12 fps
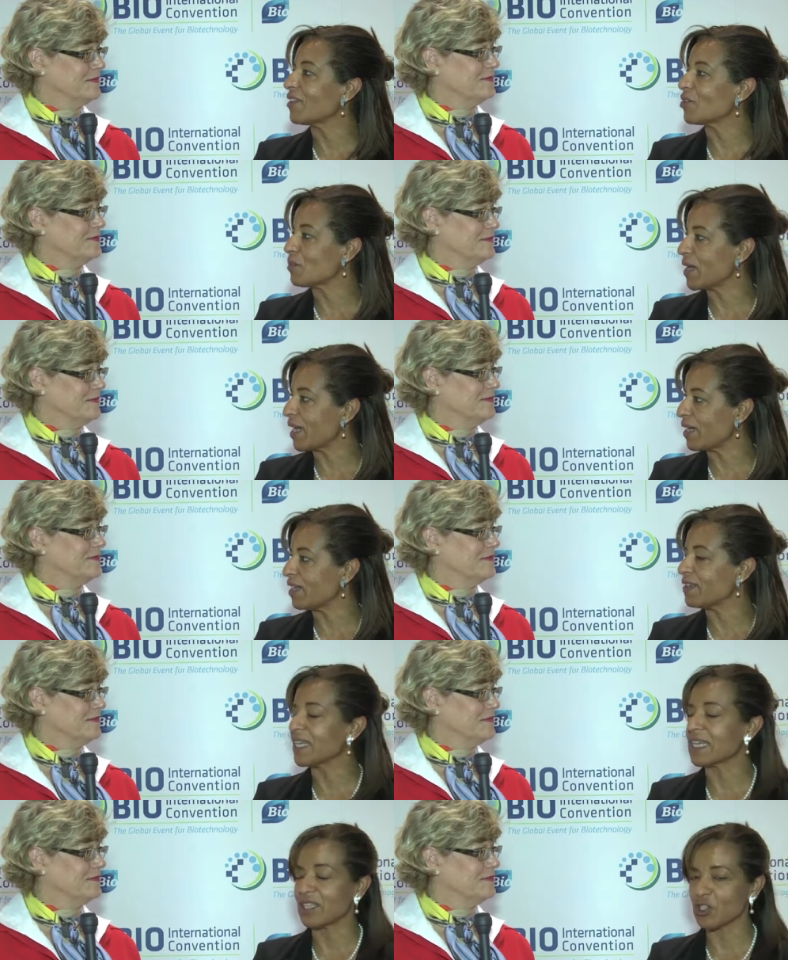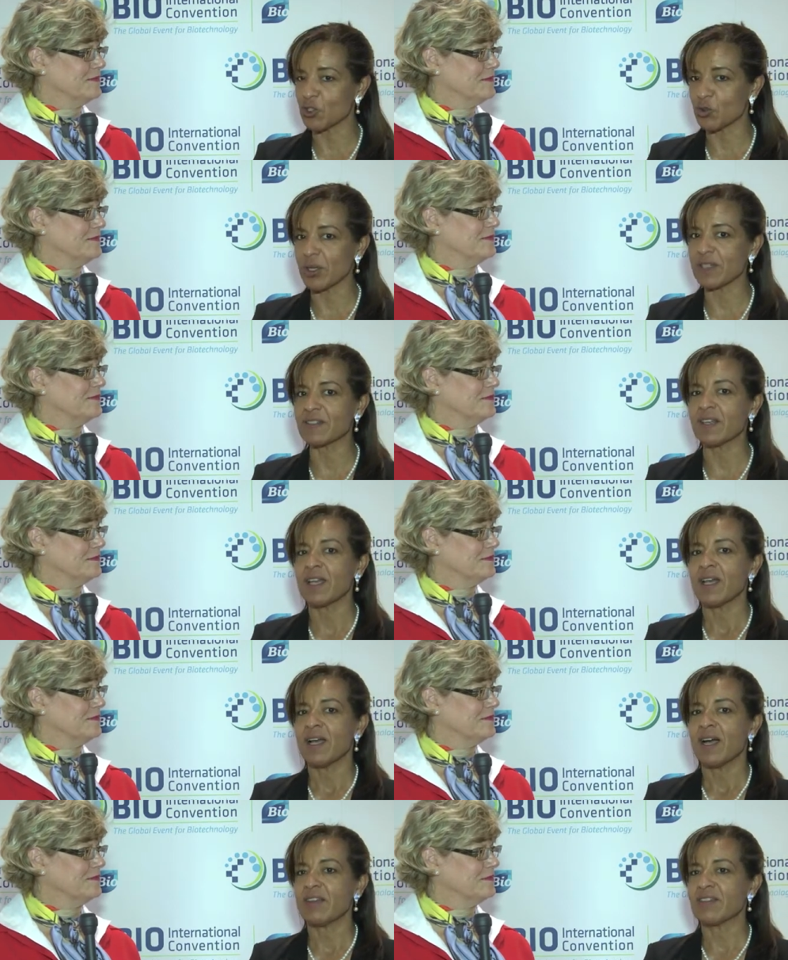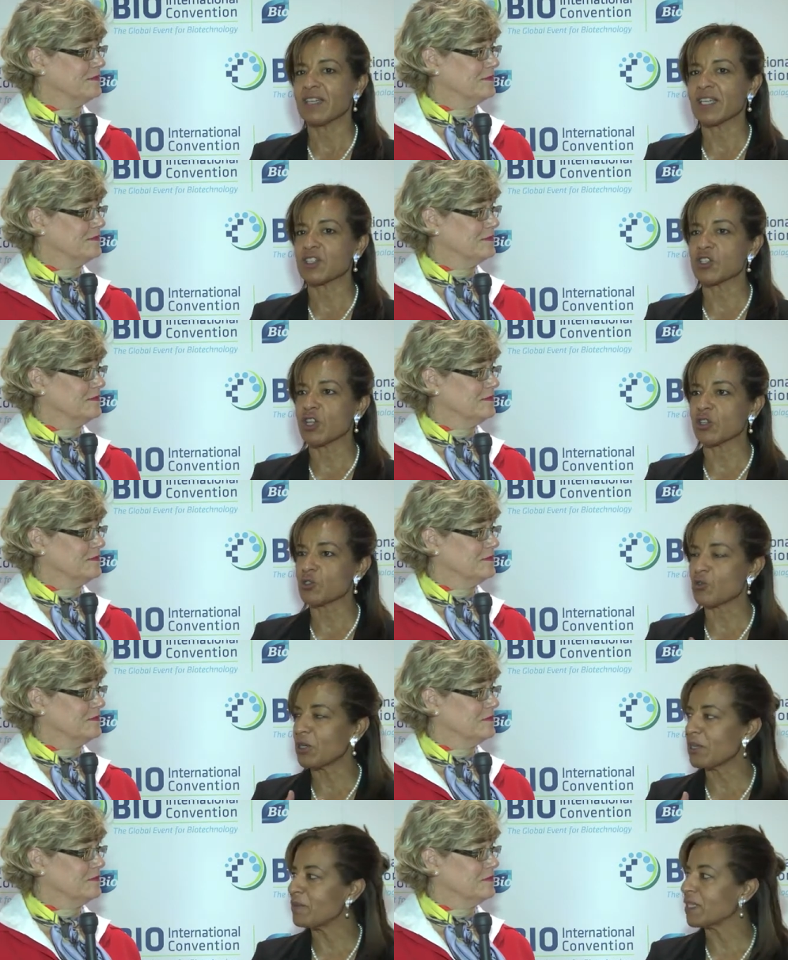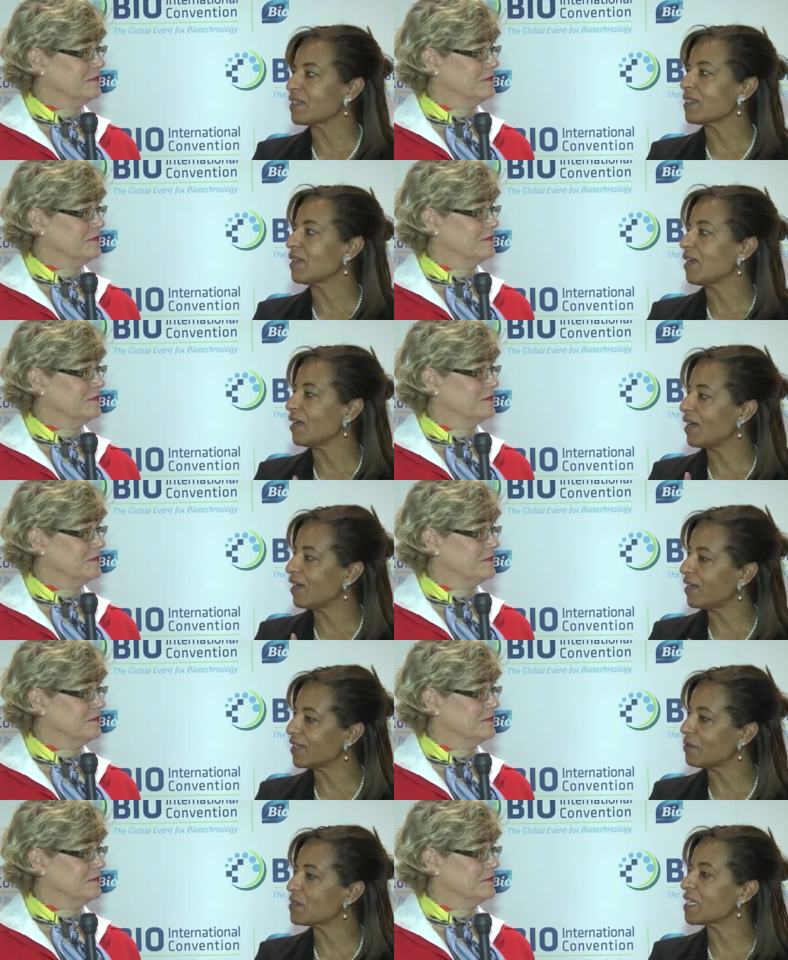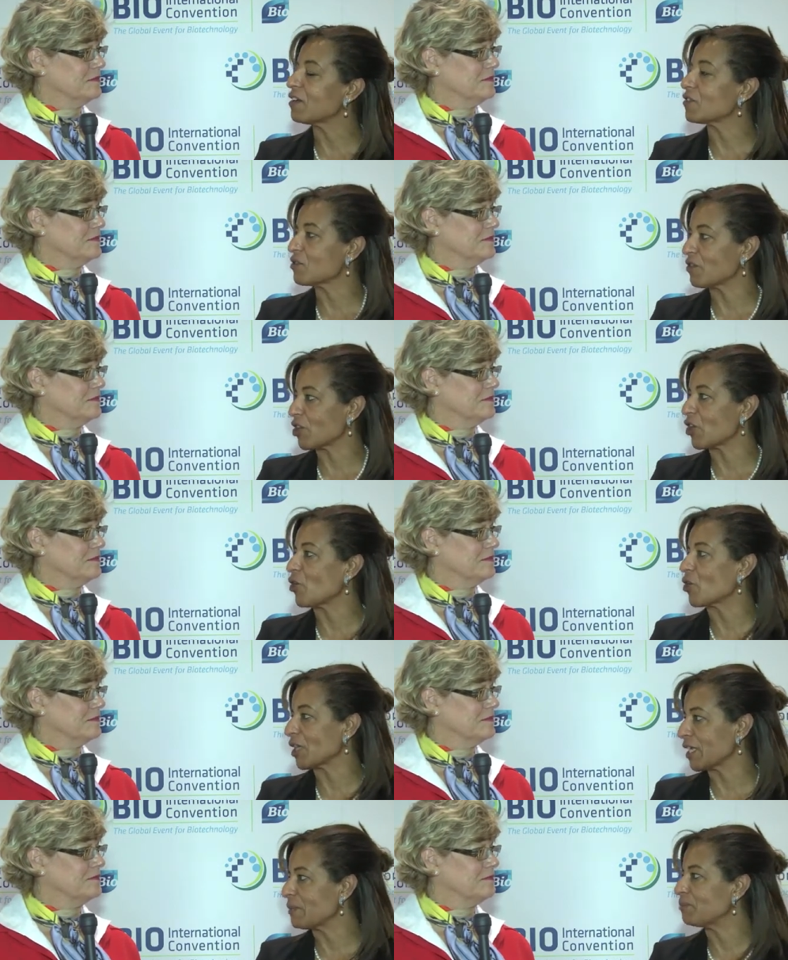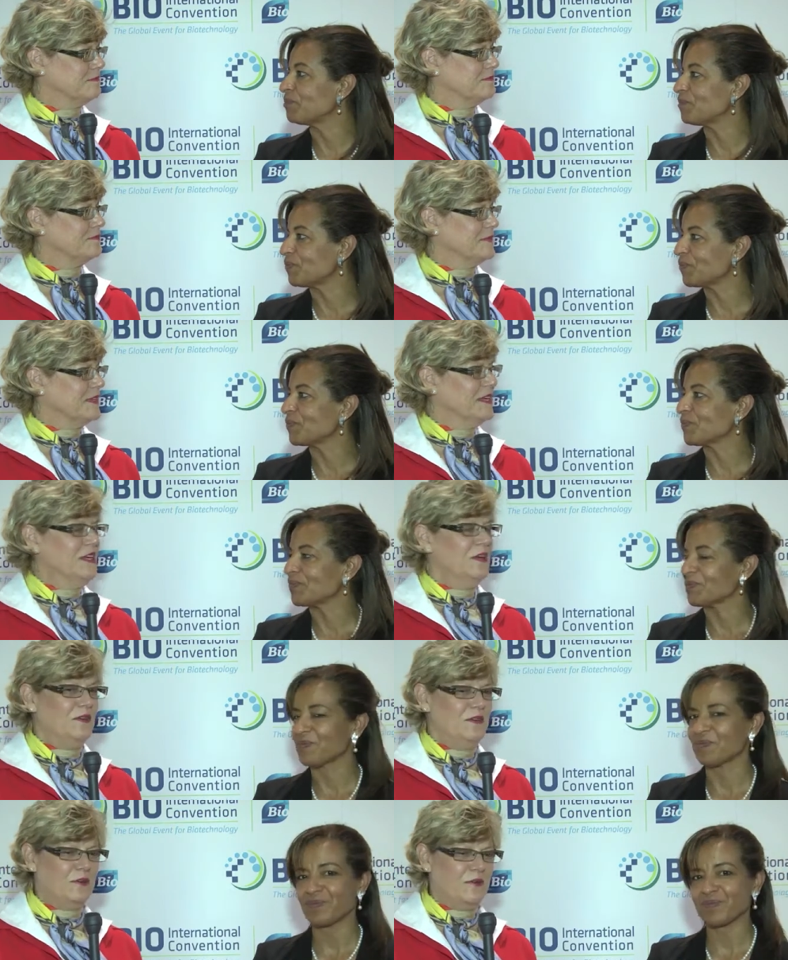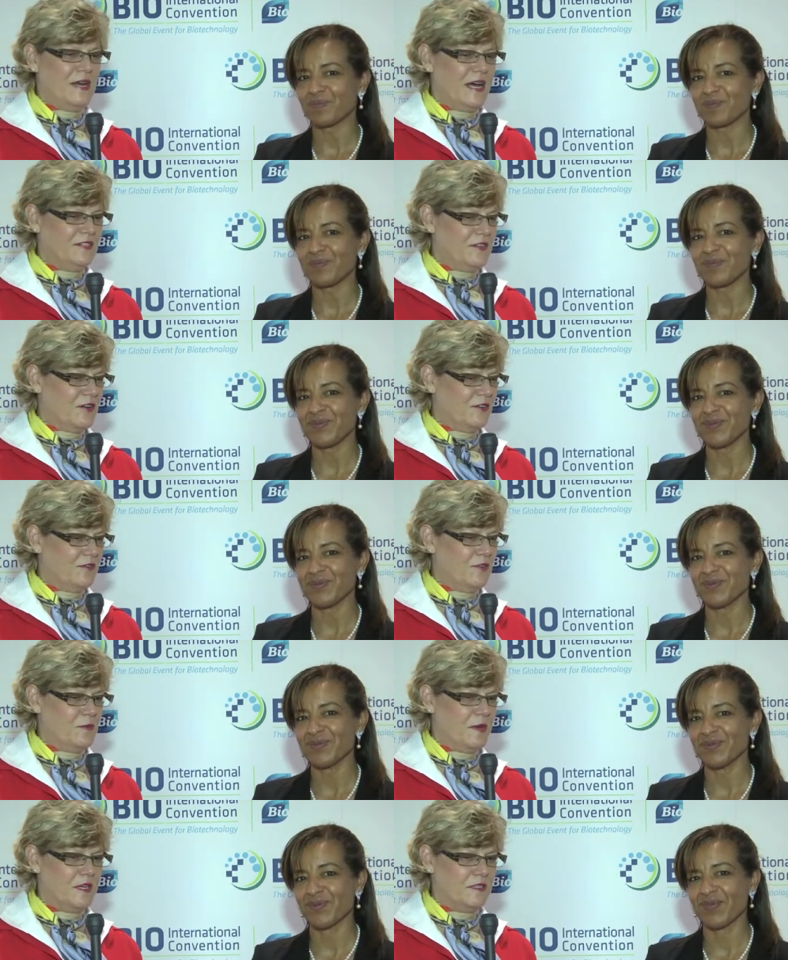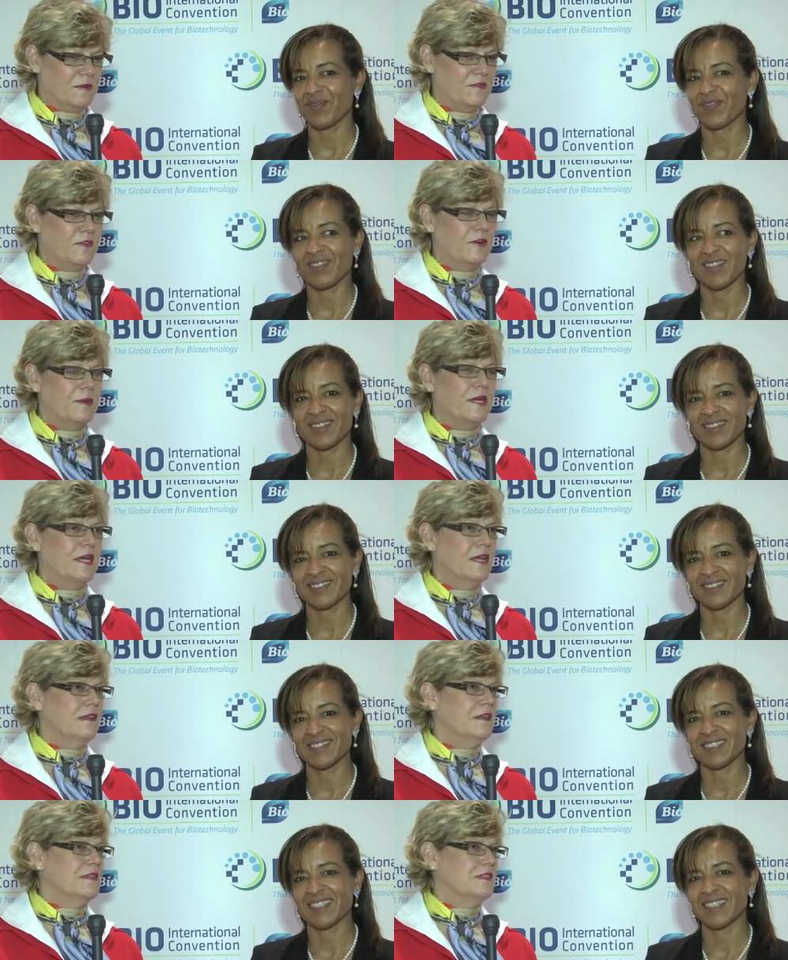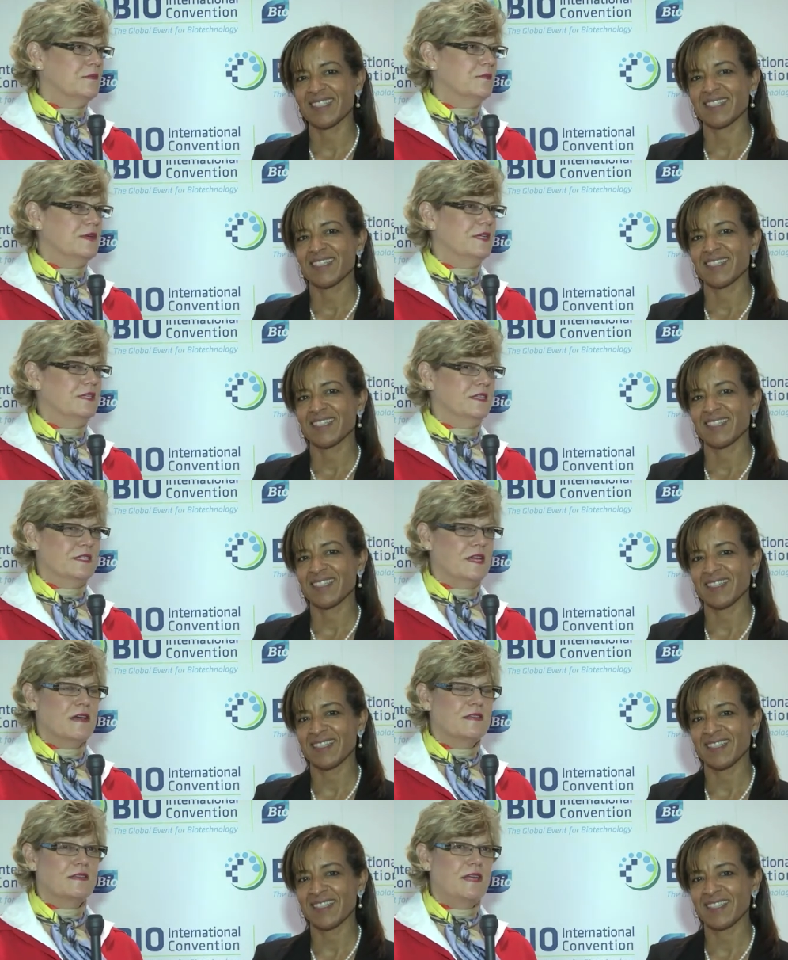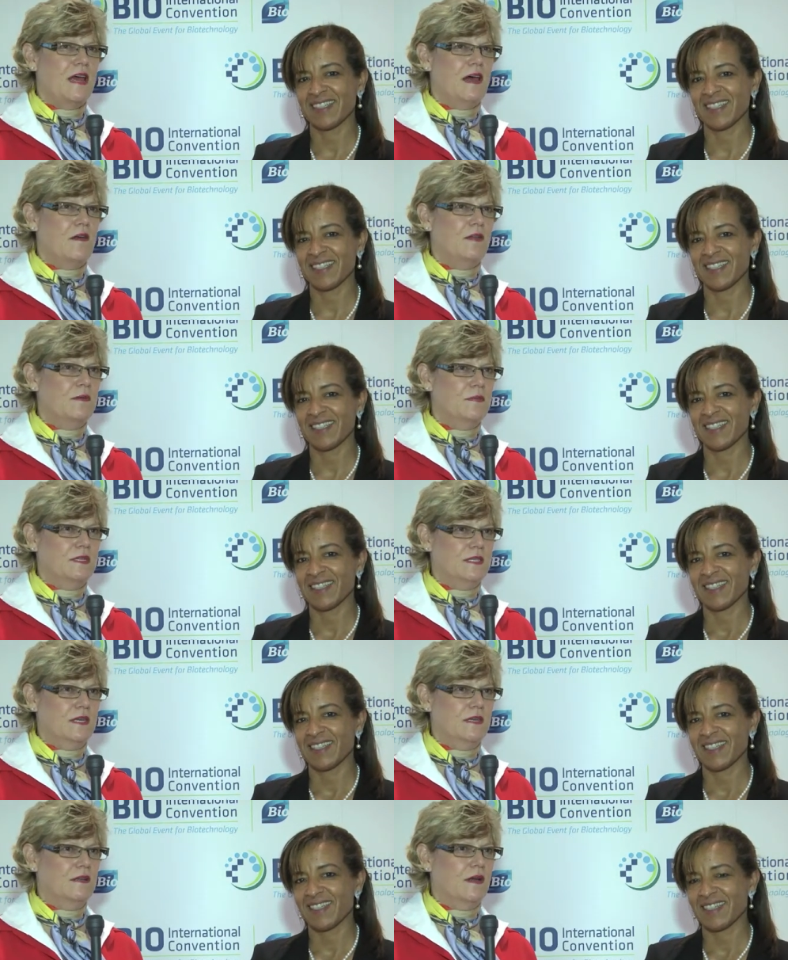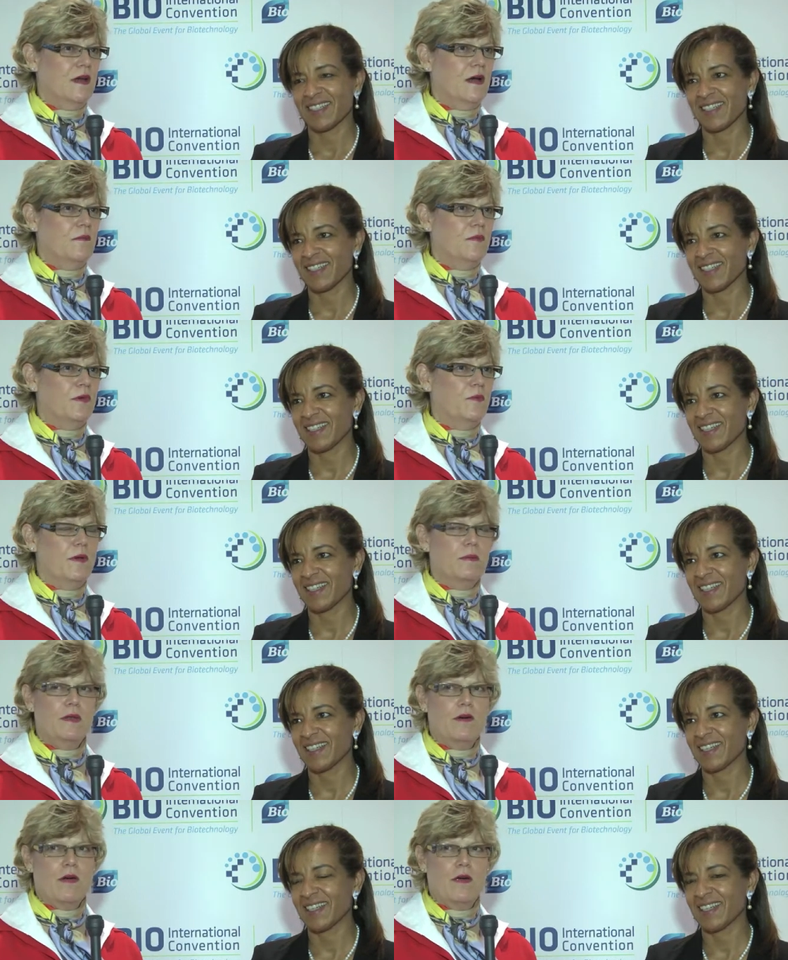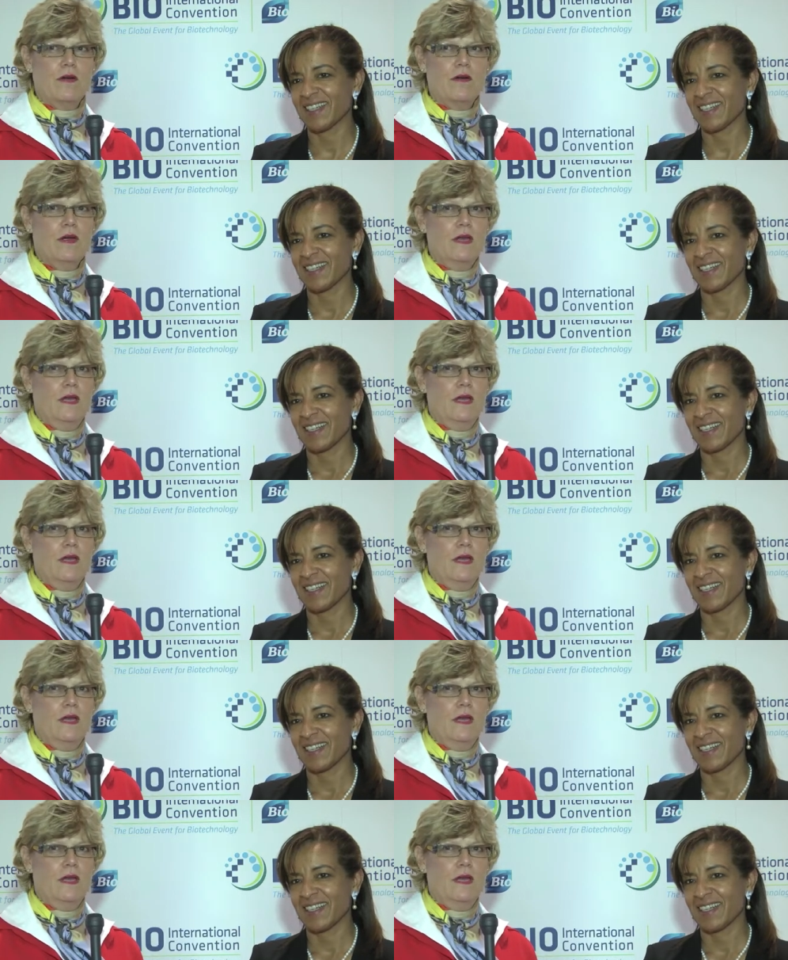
Speaker 1: other man, and they can do it. I think it's not to limit uh, themselves very early.
Speaker 2: You and I talked a few minutes before beginning this, and we discussed how limited um, the women are